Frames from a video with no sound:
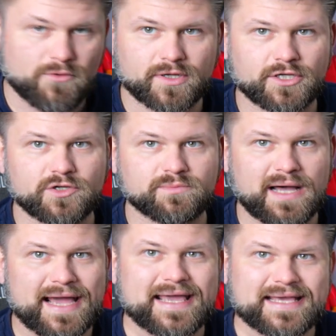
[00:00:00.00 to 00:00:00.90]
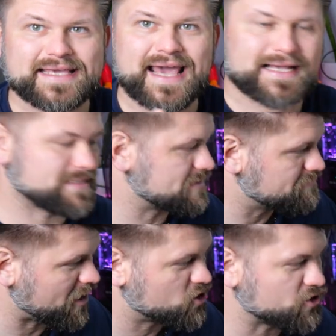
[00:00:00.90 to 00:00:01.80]
a really good buy? Yes,
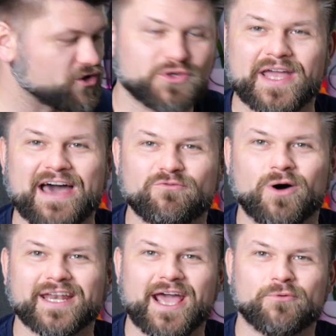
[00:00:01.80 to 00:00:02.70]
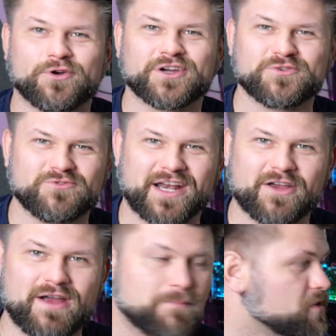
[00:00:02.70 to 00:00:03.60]
make sure you only have one network
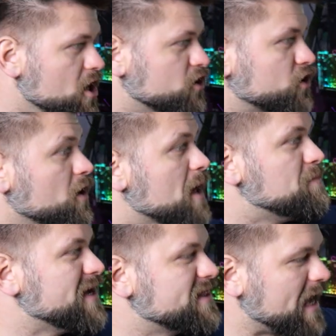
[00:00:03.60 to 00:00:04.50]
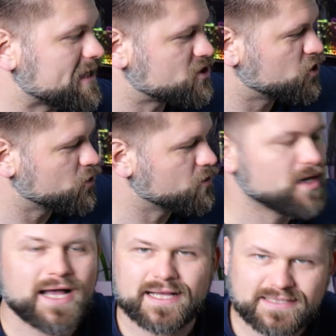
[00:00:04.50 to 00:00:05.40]
running around. So big thanks to
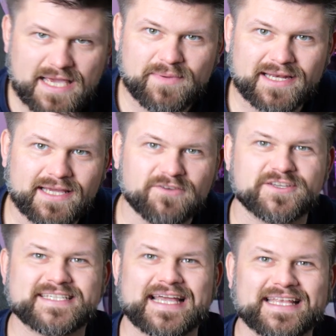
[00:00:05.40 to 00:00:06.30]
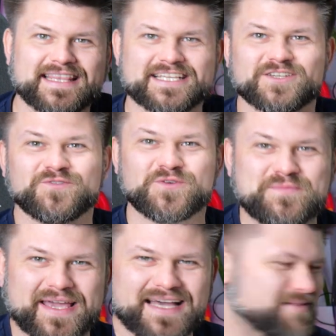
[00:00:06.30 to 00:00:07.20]
TP-Link for sending this for
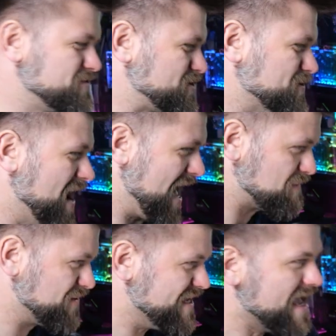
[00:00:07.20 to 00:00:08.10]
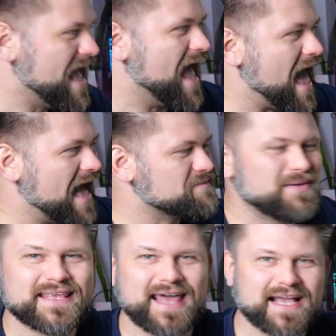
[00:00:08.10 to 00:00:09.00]
me. I'm so happy. And
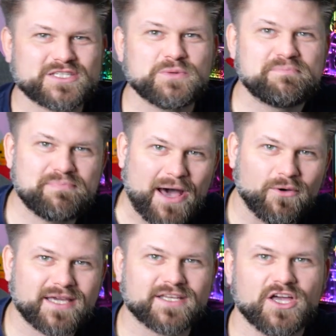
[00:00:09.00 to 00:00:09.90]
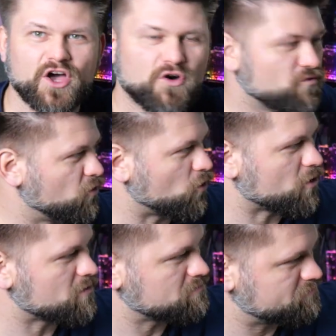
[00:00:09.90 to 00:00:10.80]
big thanks to Belkin
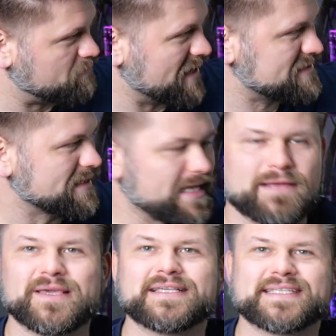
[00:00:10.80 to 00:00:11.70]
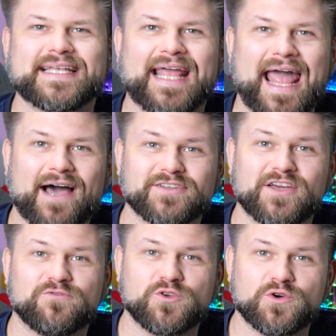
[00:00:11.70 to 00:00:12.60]
for basically letting me send out
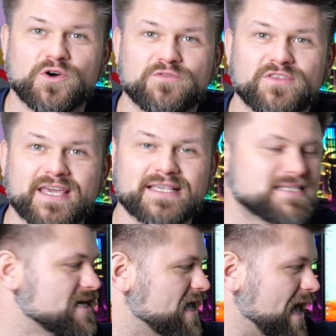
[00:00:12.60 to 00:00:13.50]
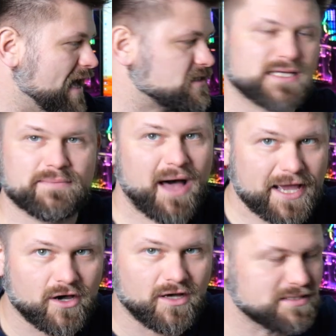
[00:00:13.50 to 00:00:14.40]
a few of these at uh,
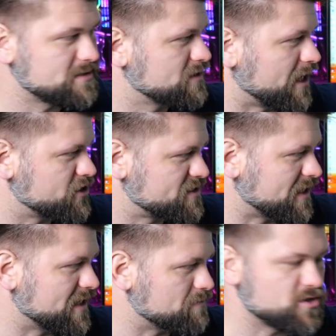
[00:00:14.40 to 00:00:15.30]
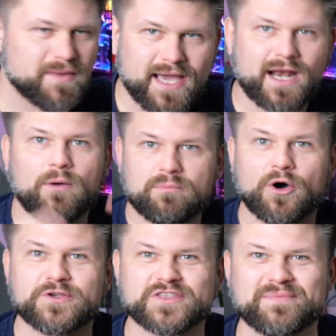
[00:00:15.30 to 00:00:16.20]
my cost. They just sent them to me and I'll
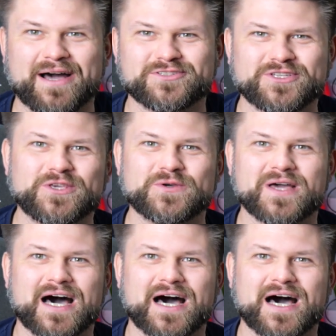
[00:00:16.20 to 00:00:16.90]
post them out to you